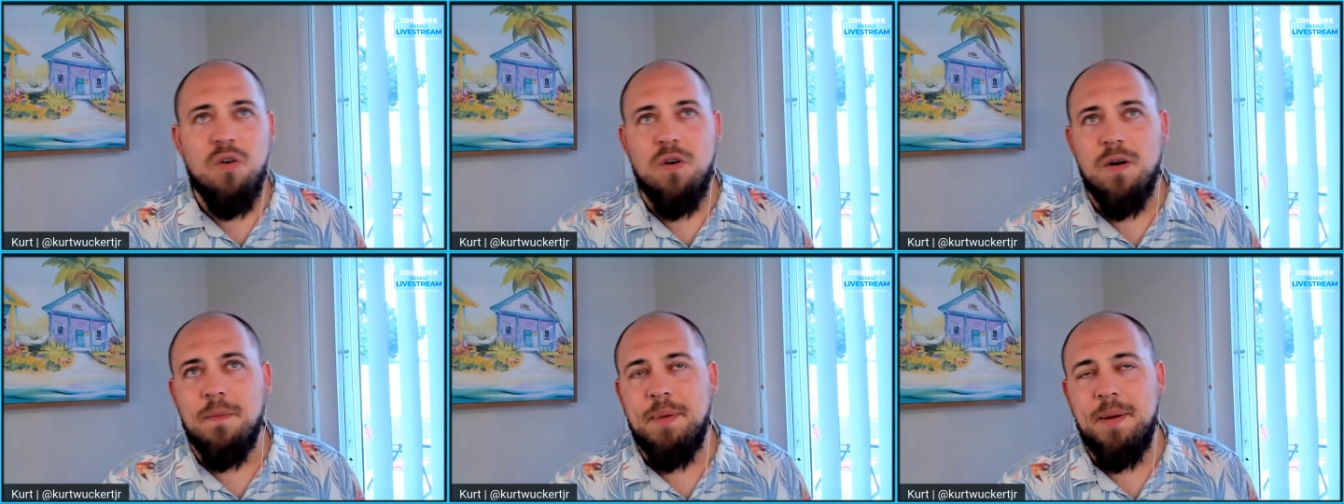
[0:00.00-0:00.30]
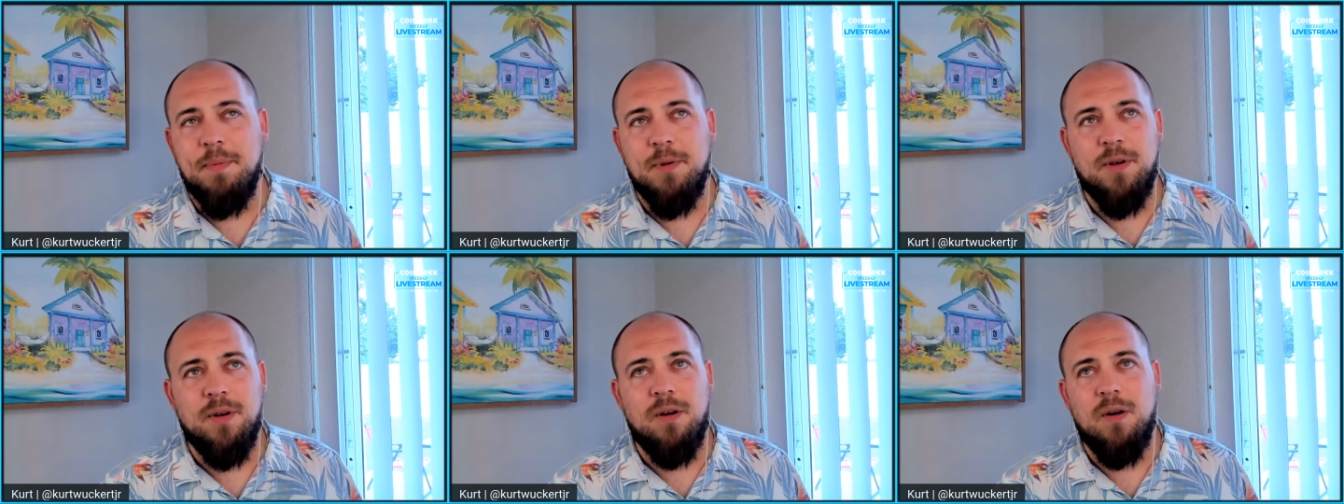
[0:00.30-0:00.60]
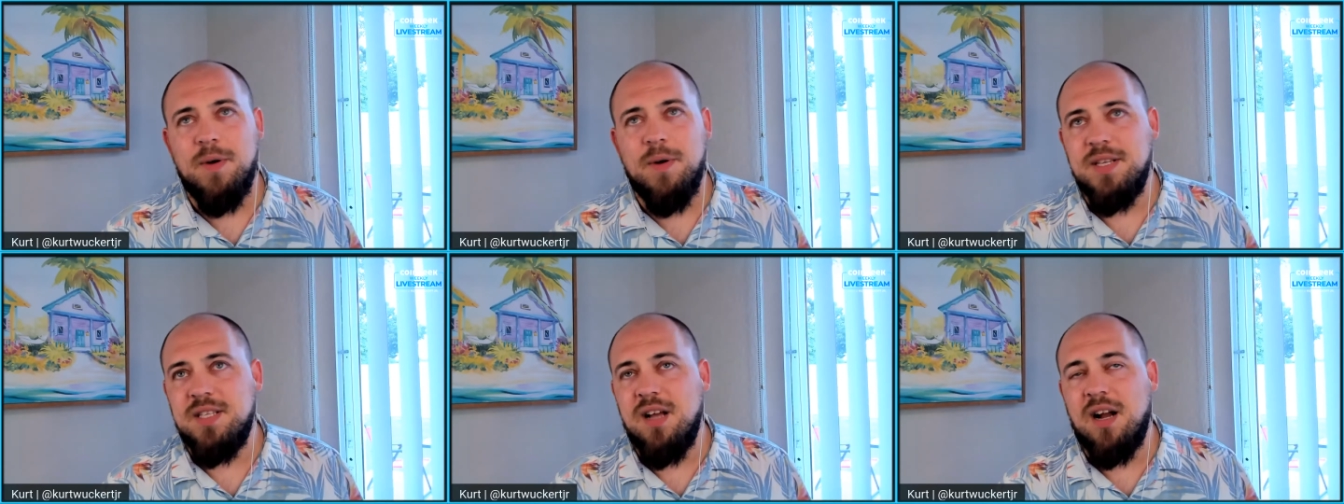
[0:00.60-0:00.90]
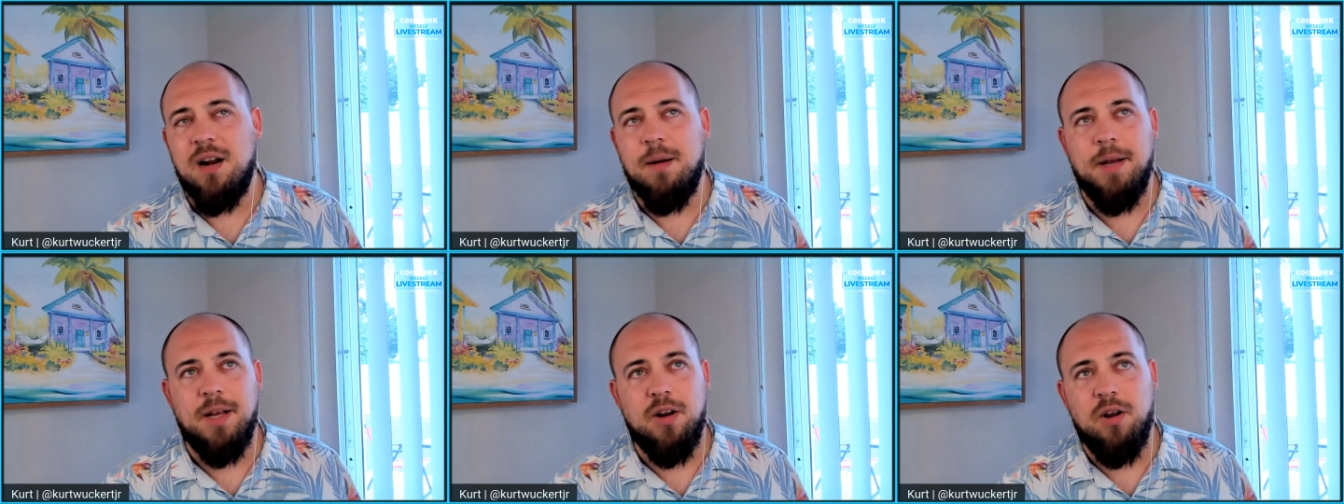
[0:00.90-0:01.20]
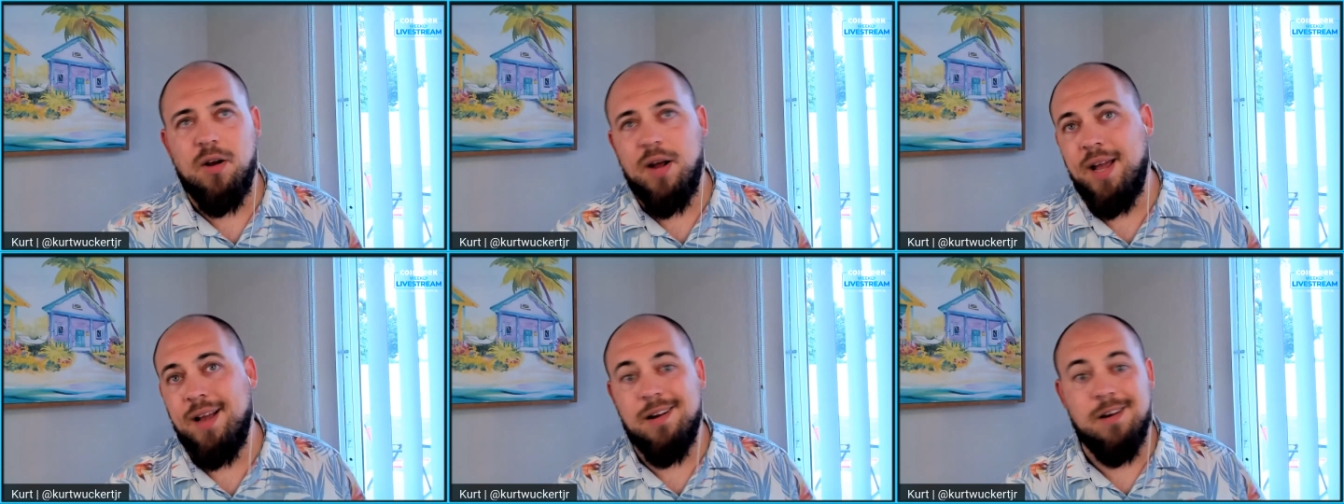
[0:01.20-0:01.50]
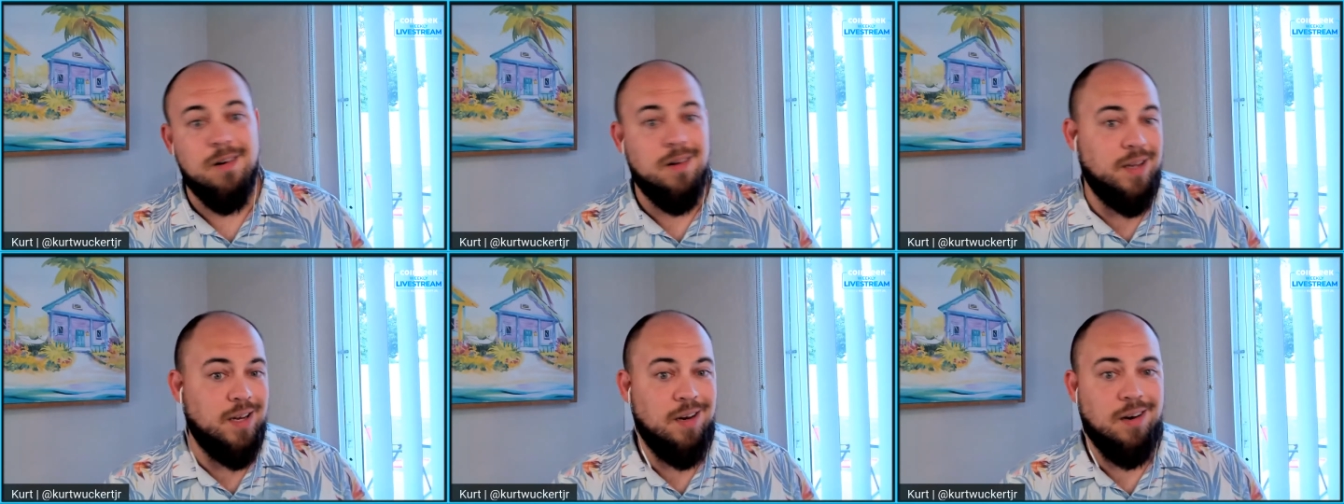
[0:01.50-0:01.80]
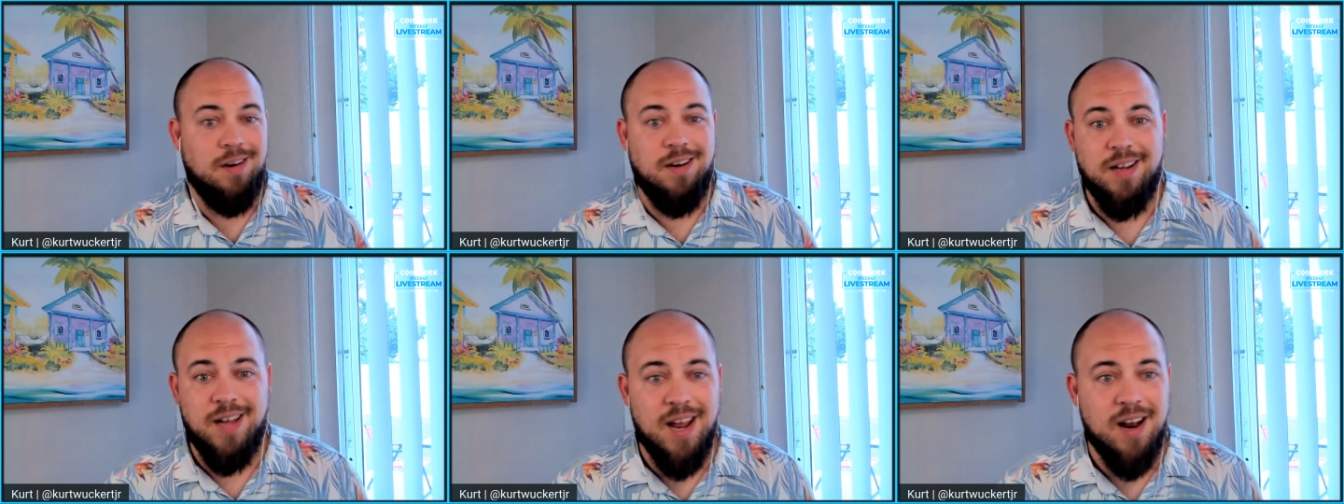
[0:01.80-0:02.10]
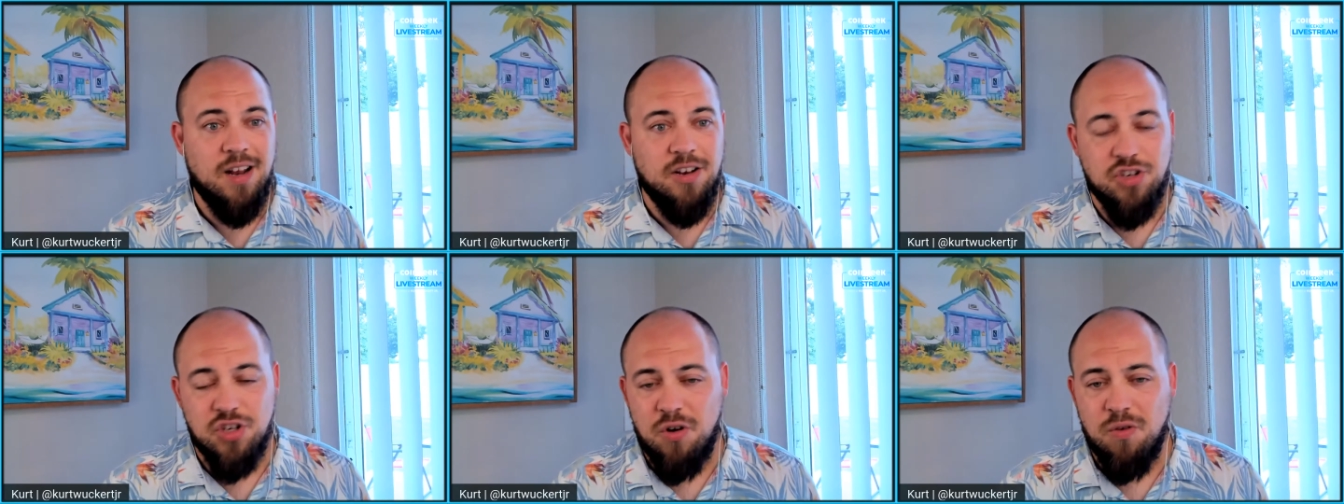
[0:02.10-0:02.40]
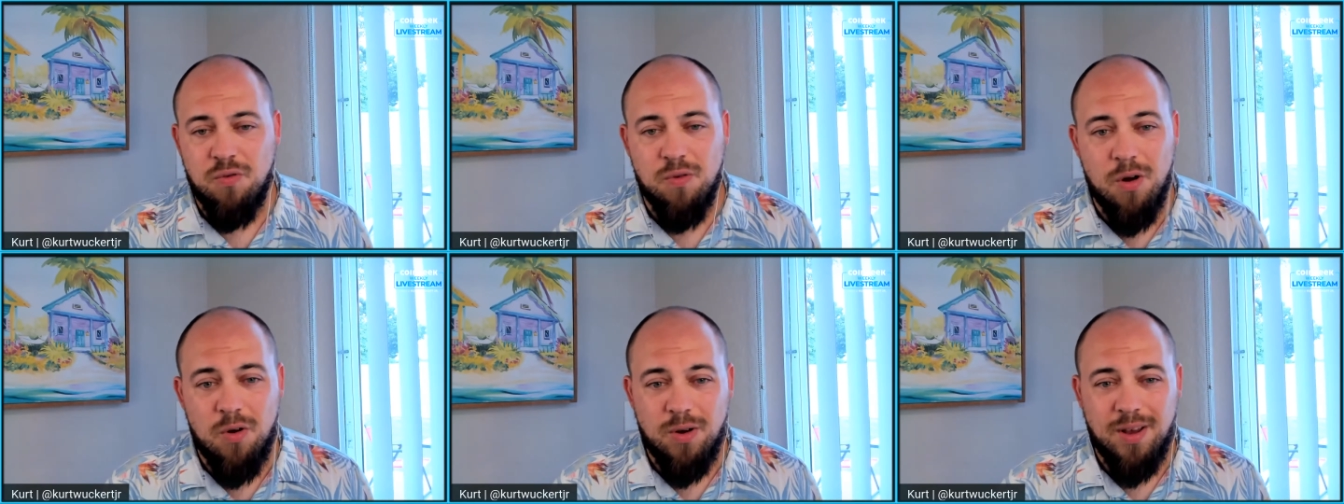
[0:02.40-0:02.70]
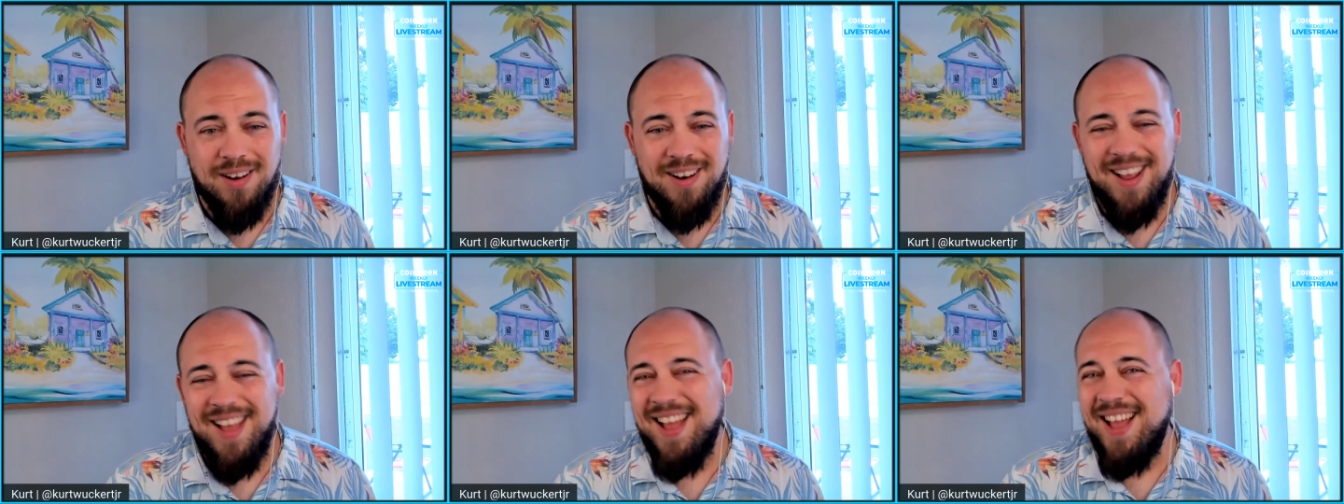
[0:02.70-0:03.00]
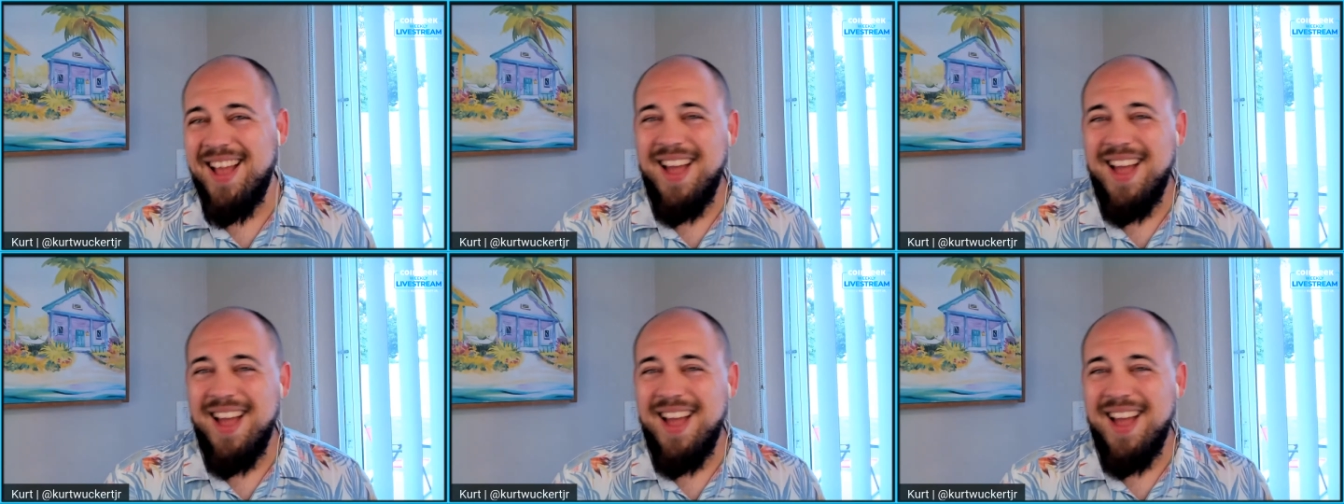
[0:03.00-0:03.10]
or people are always talking about, hey, Kurt, you need to get on Joe Rogan.